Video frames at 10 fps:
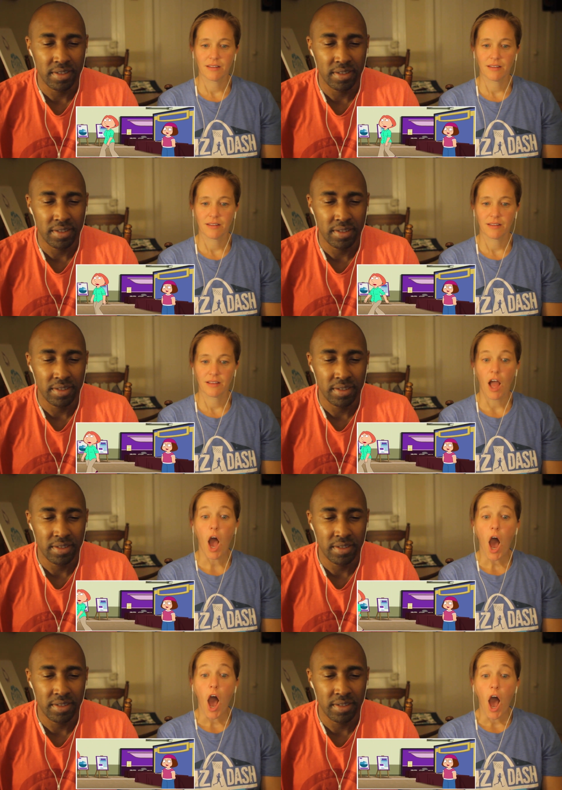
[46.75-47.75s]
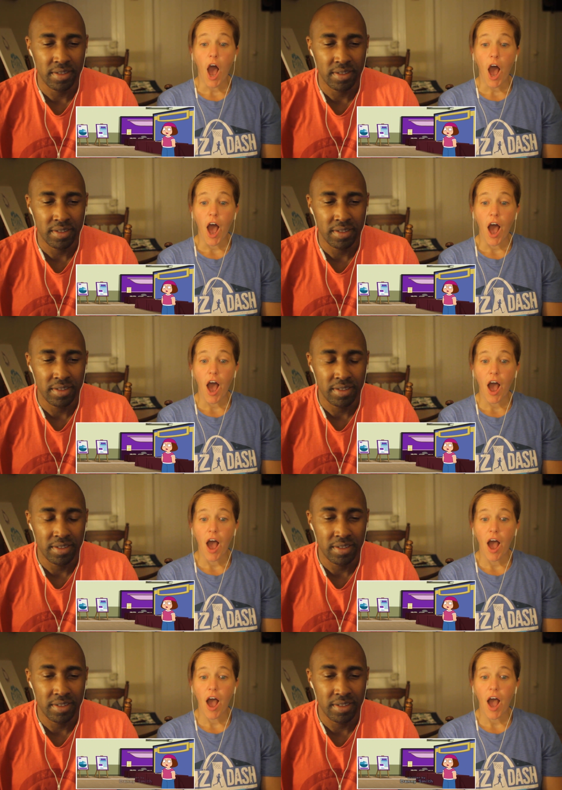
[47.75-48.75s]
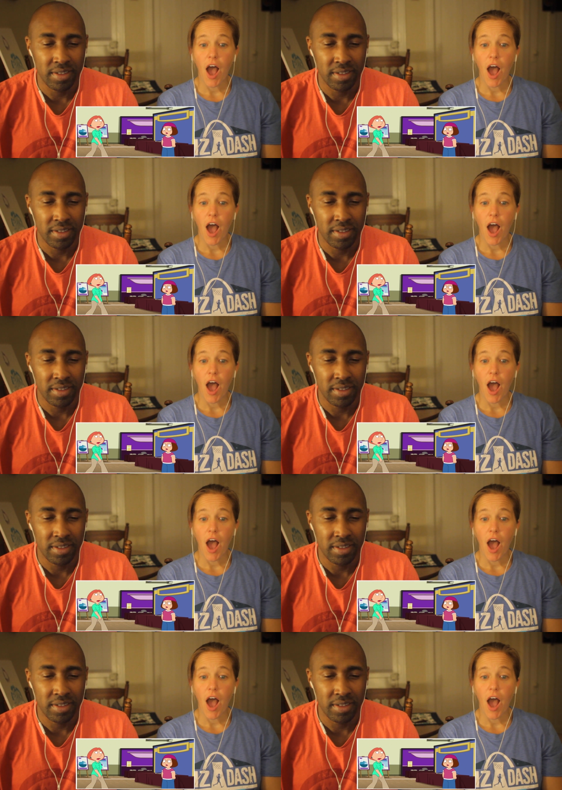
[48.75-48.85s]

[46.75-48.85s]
Nobody speaks.